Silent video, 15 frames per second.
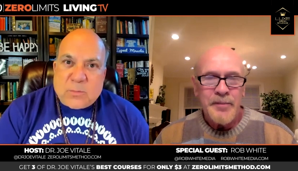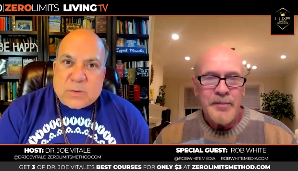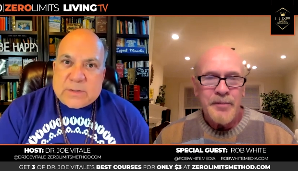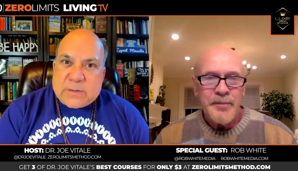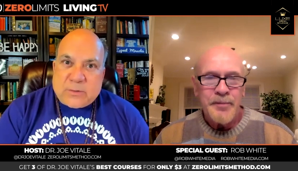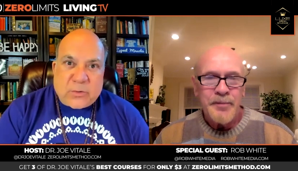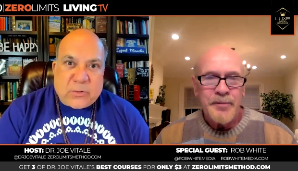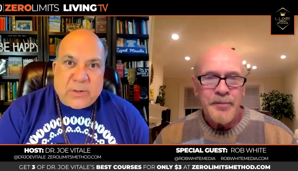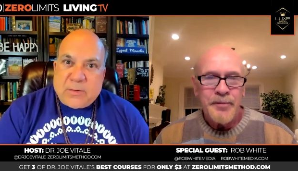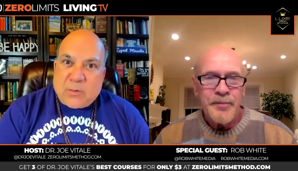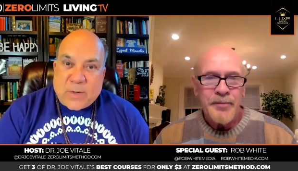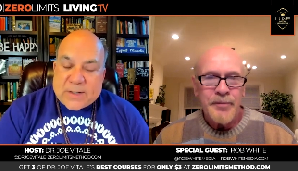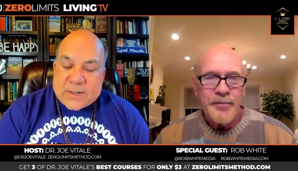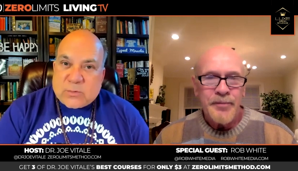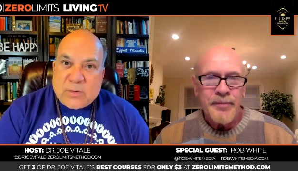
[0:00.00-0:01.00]
Speaker 1: Was it during the
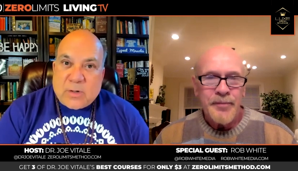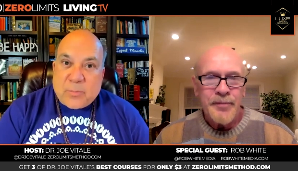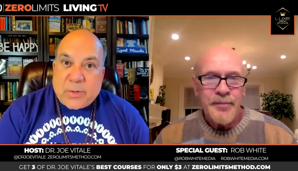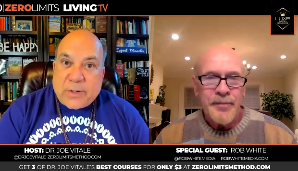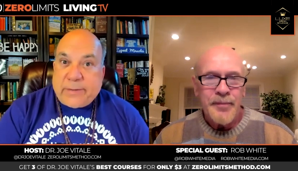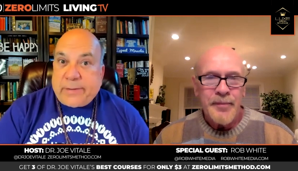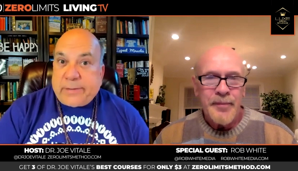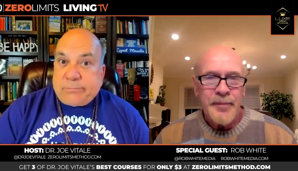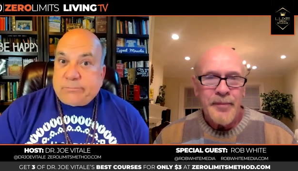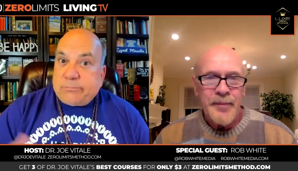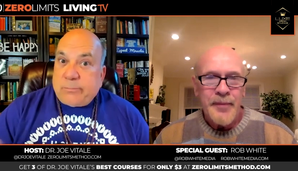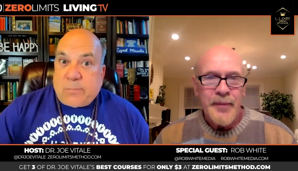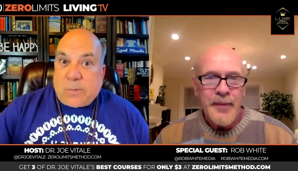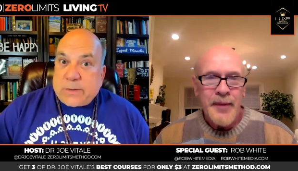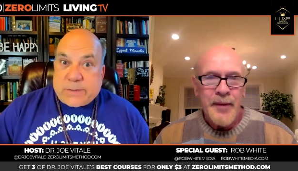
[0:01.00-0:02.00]
restaurant period?
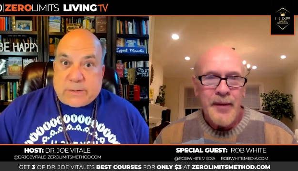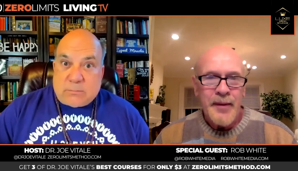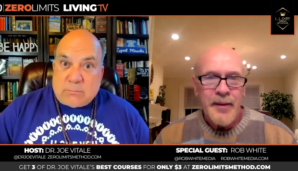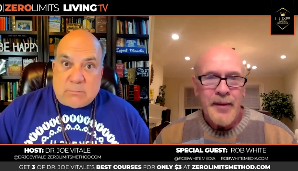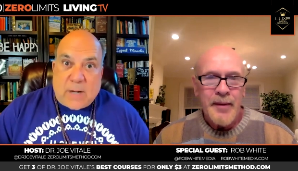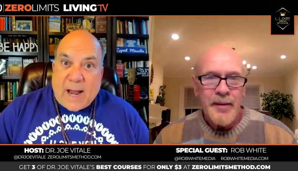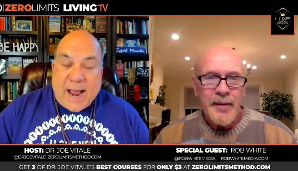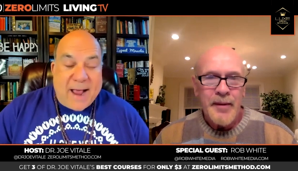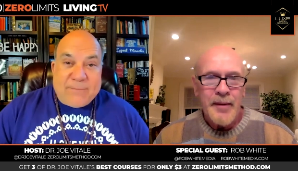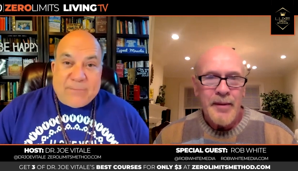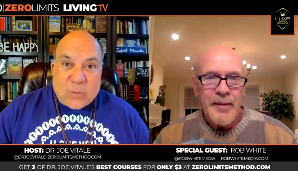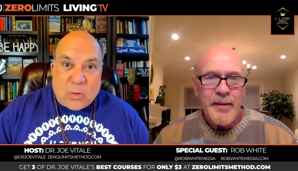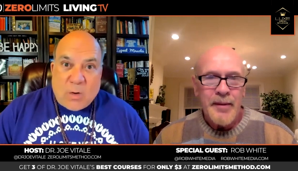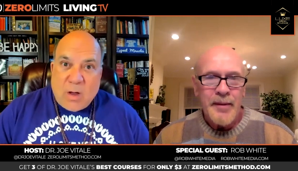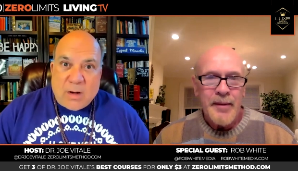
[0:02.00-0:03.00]
Was it
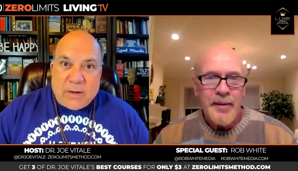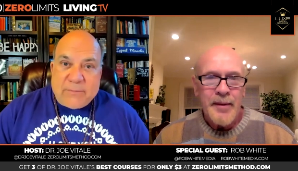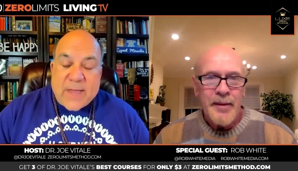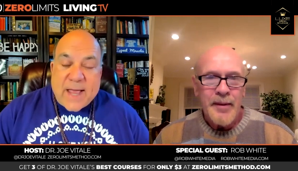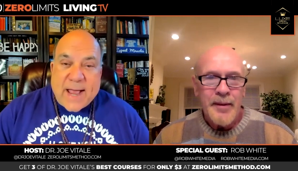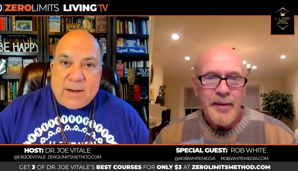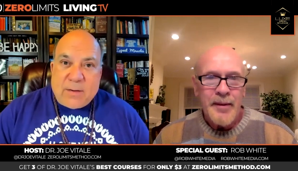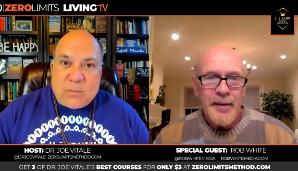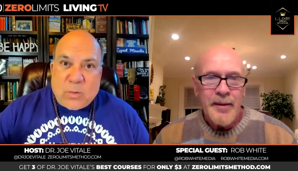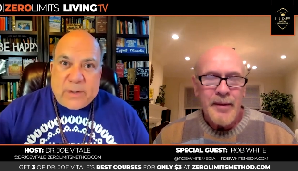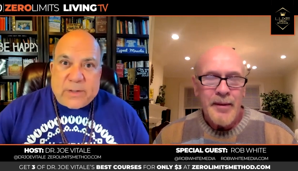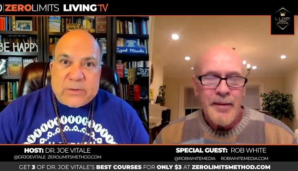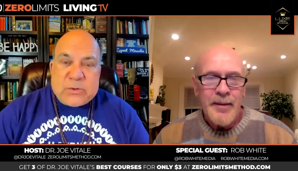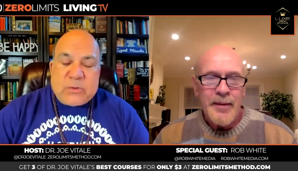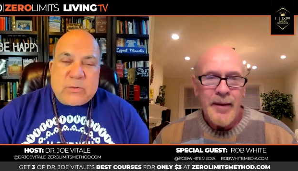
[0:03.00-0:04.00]
after all of that? When
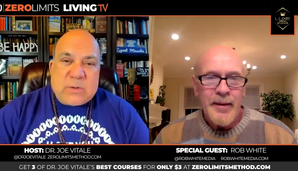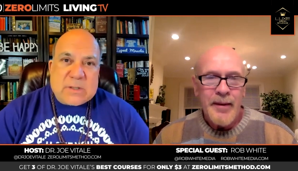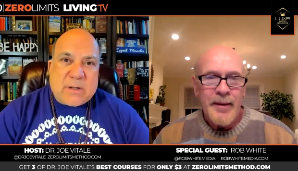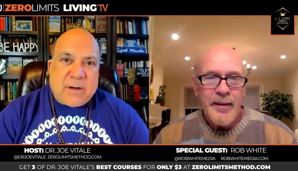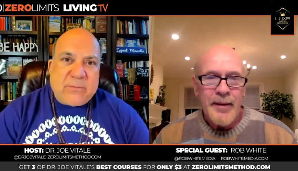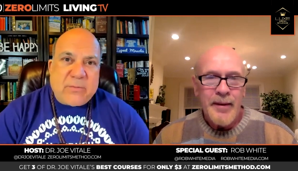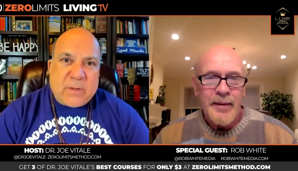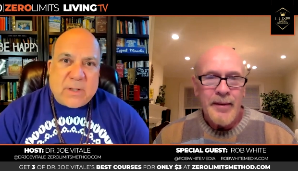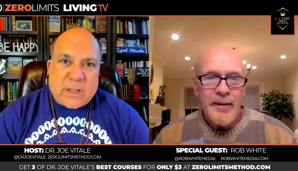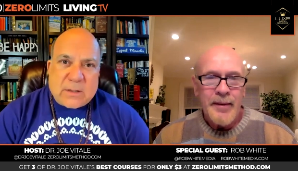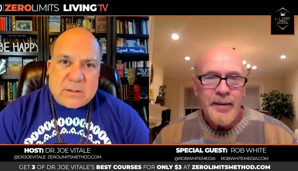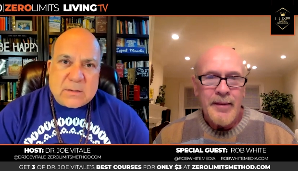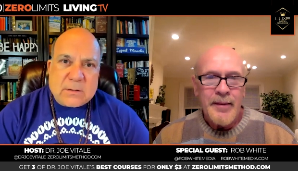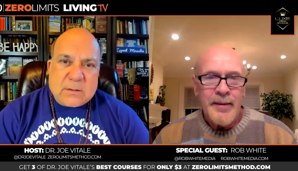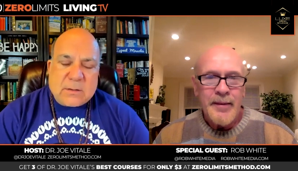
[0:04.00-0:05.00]
did you discover
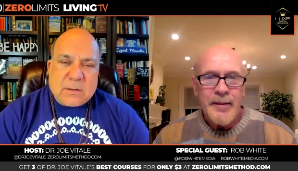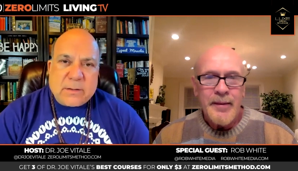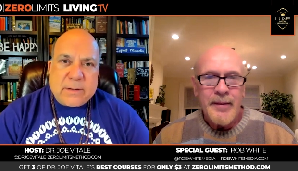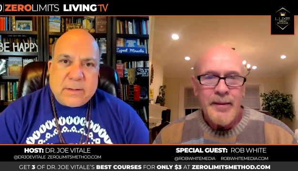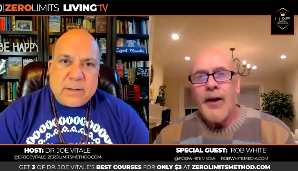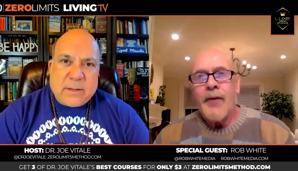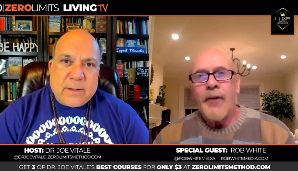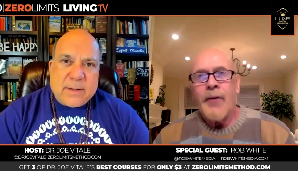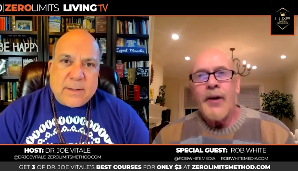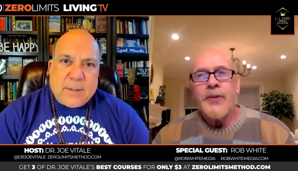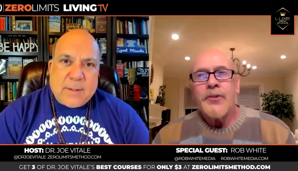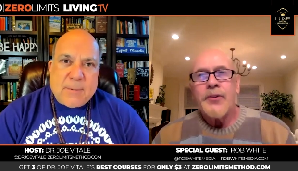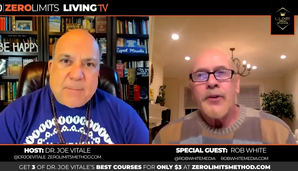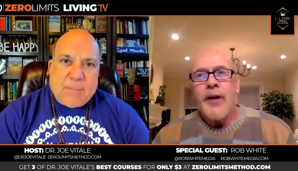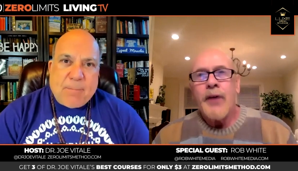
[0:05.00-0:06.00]
this?
Speaker 2: All
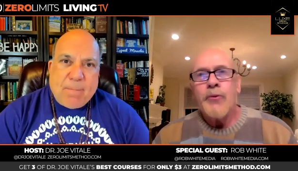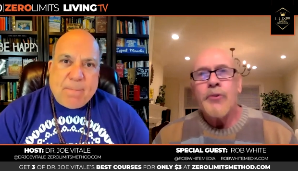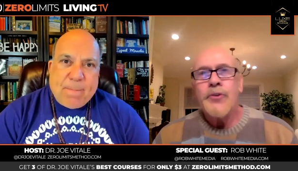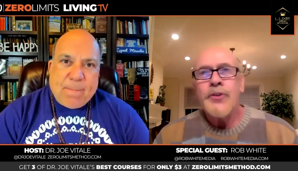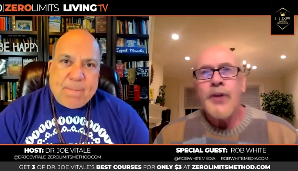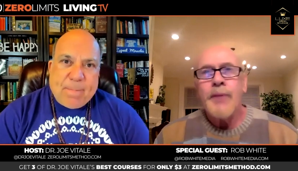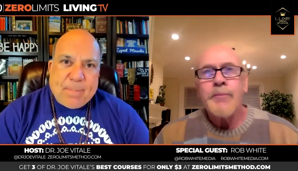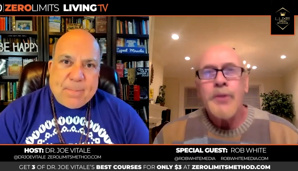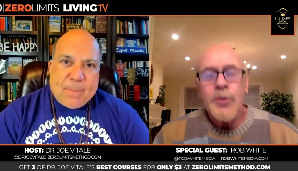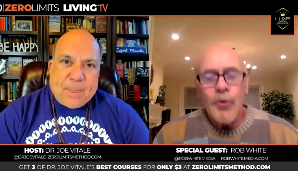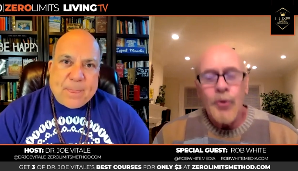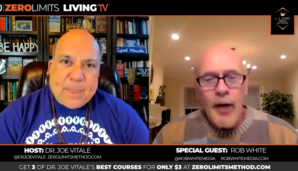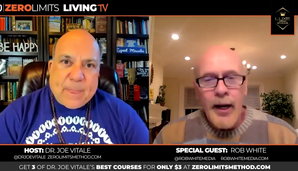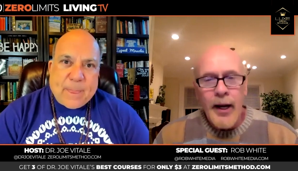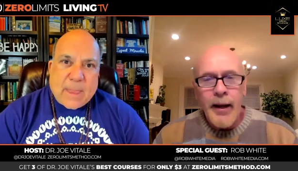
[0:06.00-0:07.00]
right, so now we'll jump
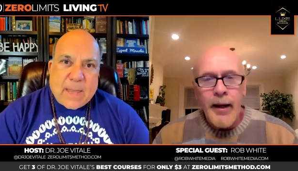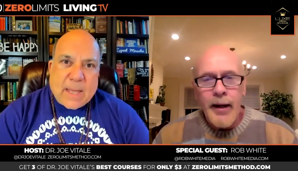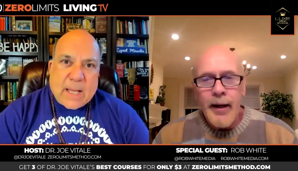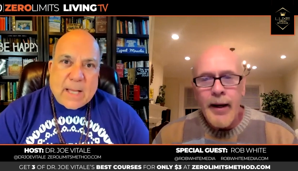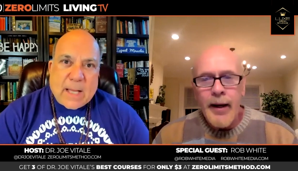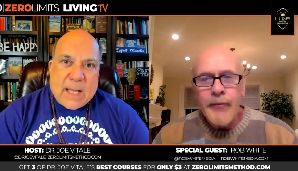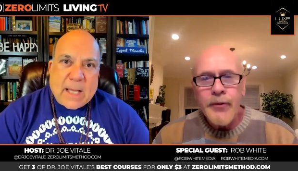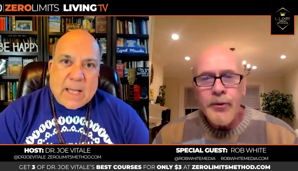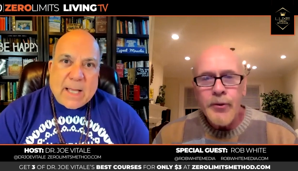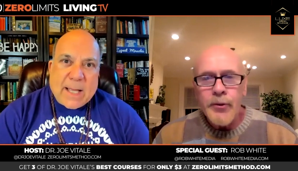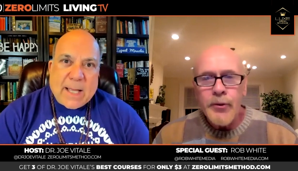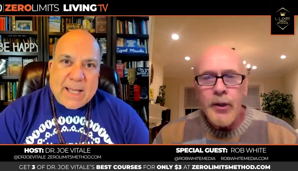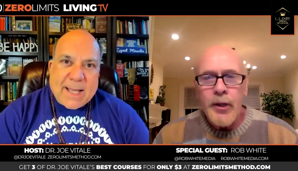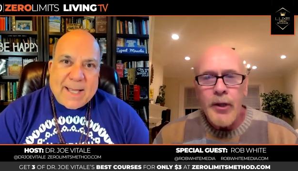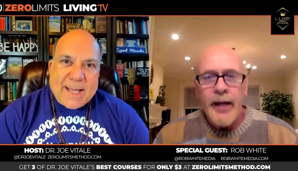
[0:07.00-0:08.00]
to I, after
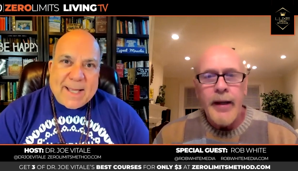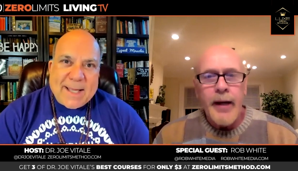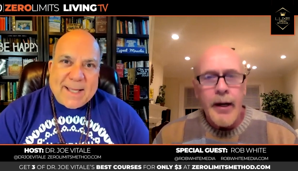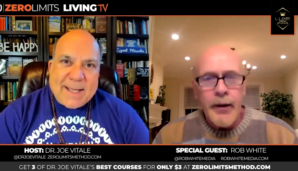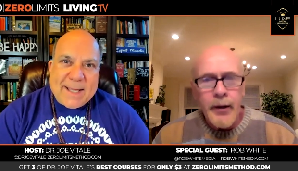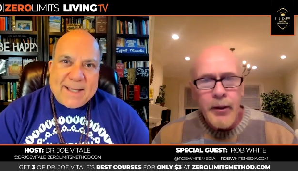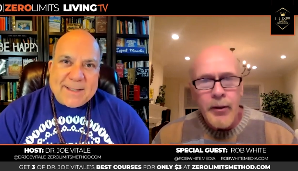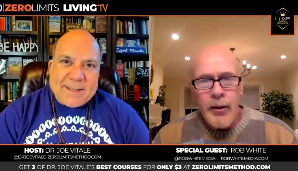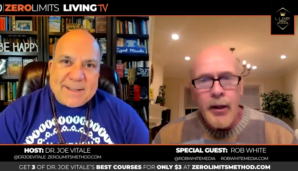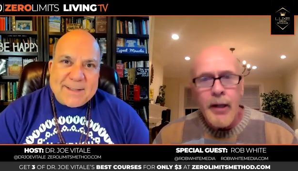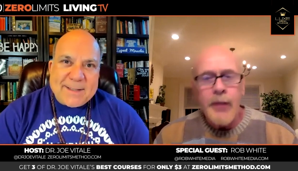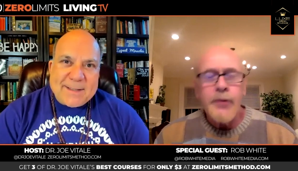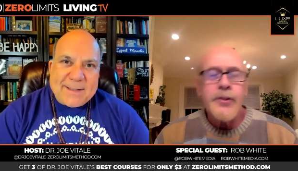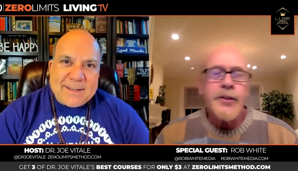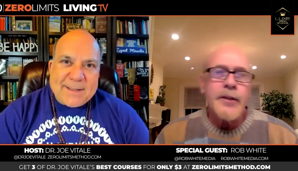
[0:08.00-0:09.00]
getting out of
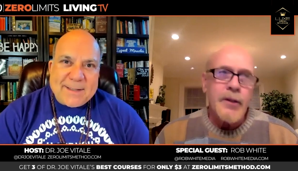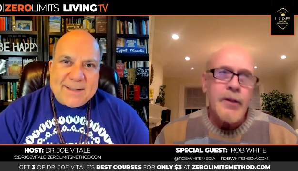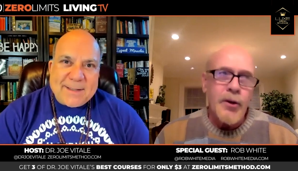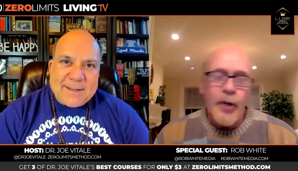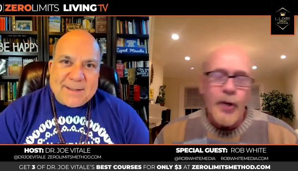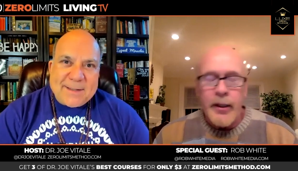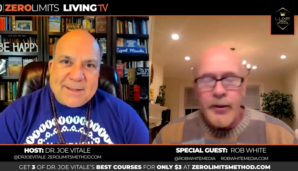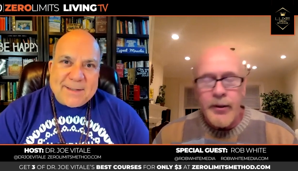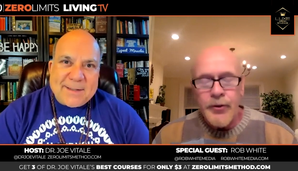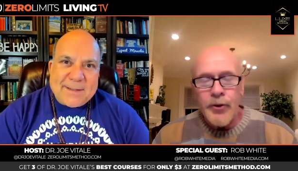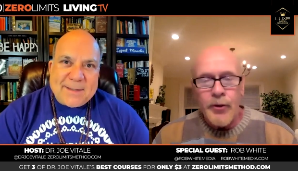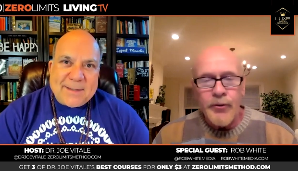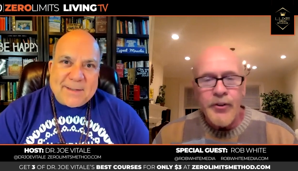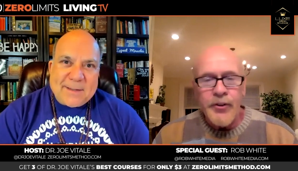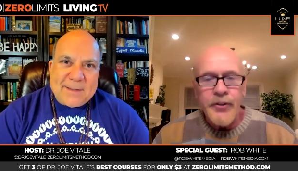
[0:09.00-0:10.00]
college and going into service